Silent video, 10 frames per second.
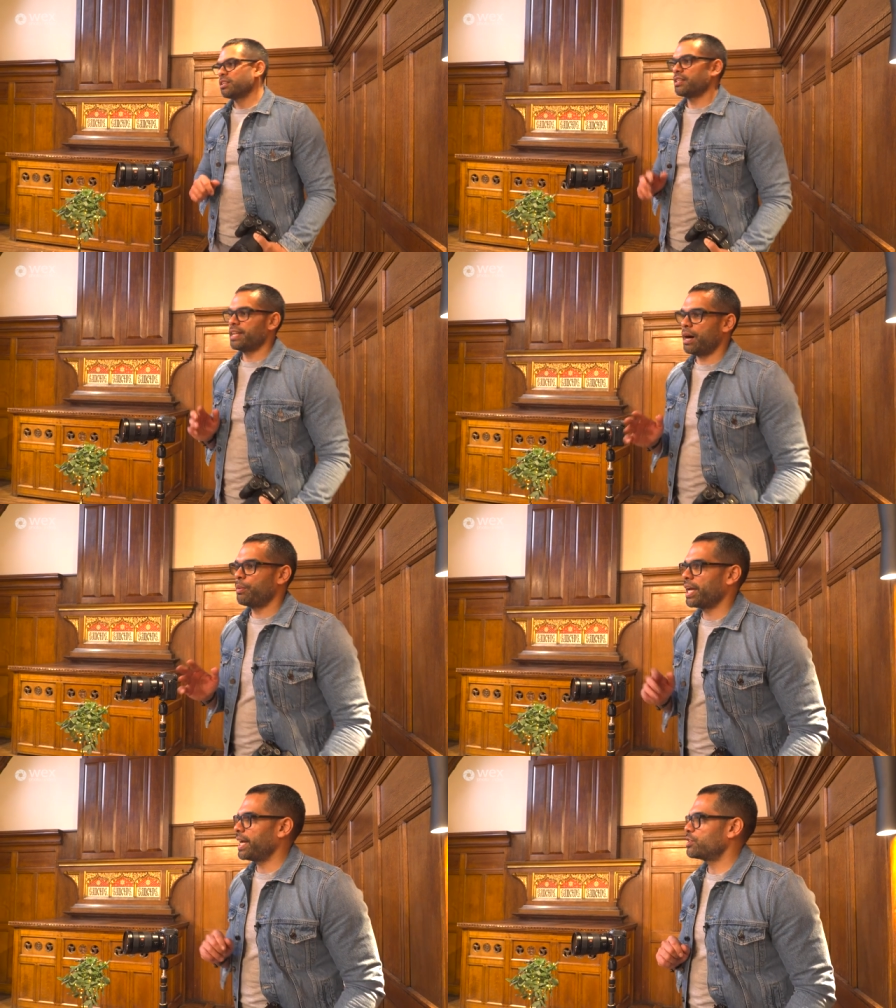So now
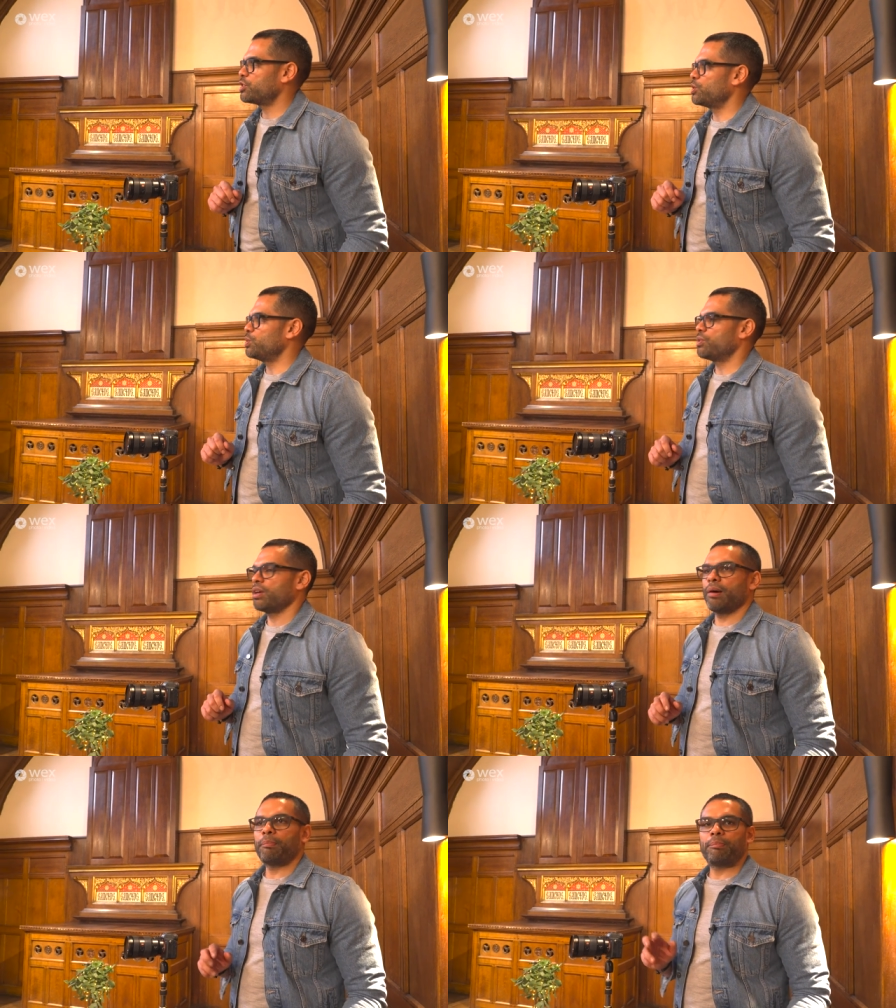we're getting to
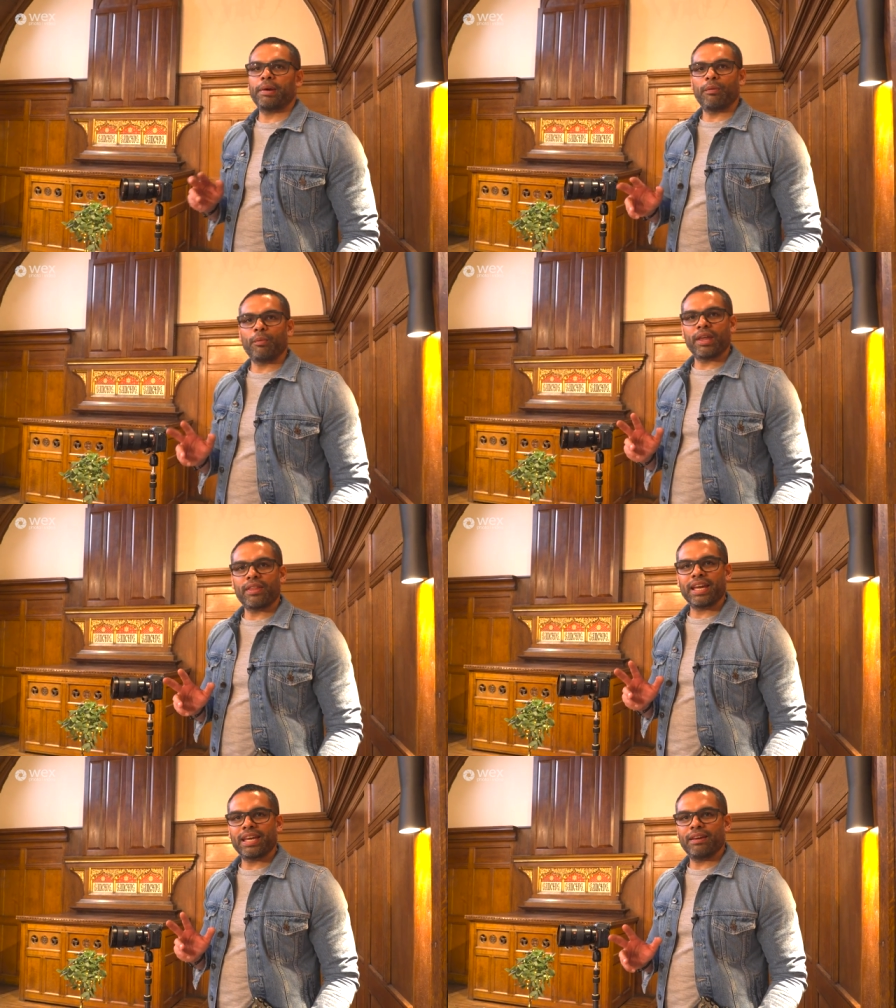the bit where
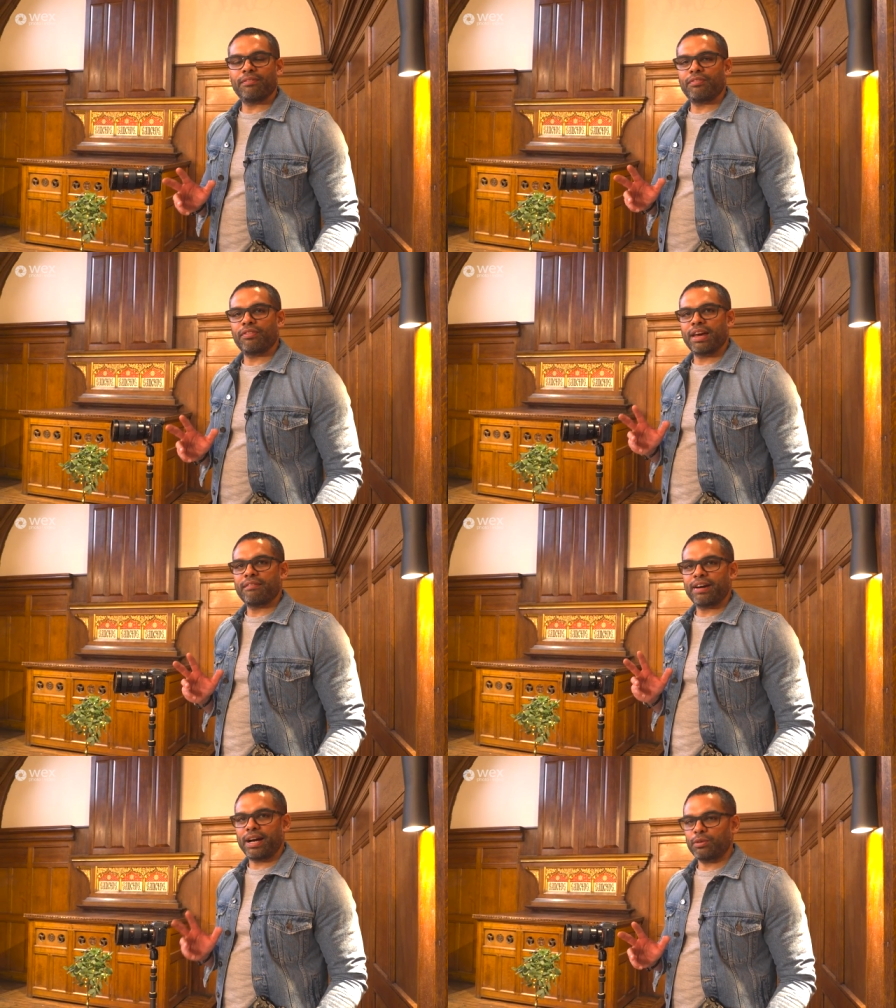they give
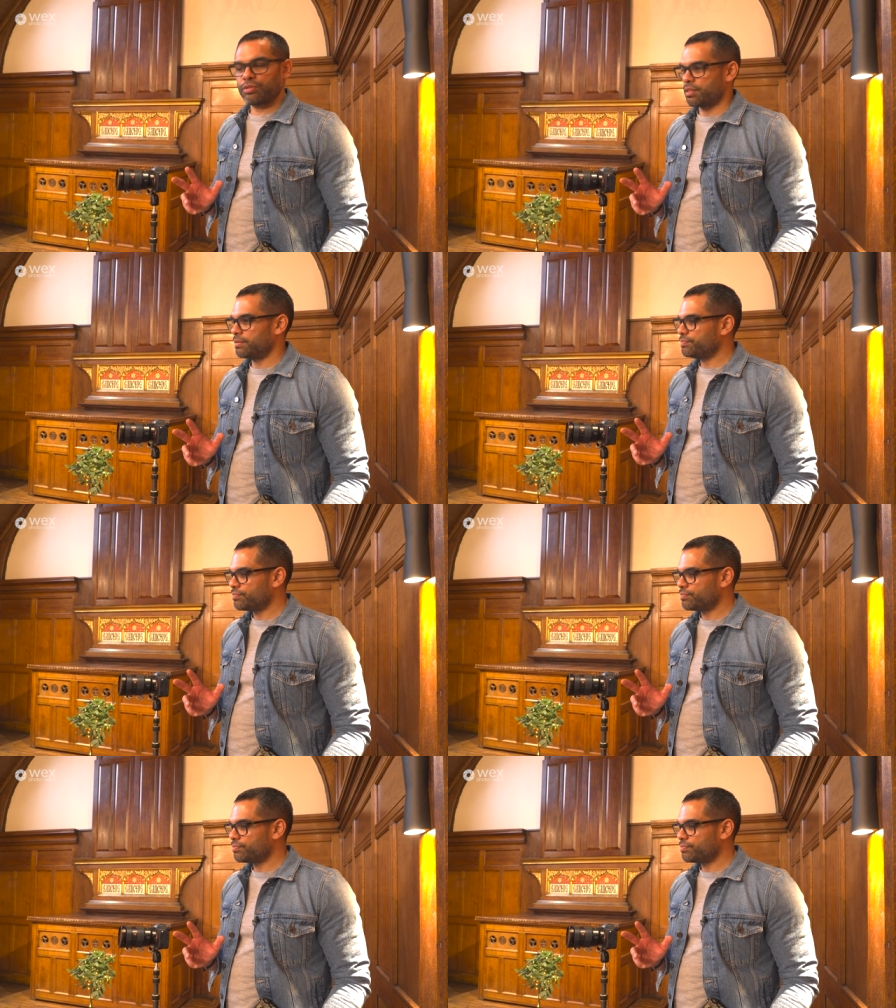their vows.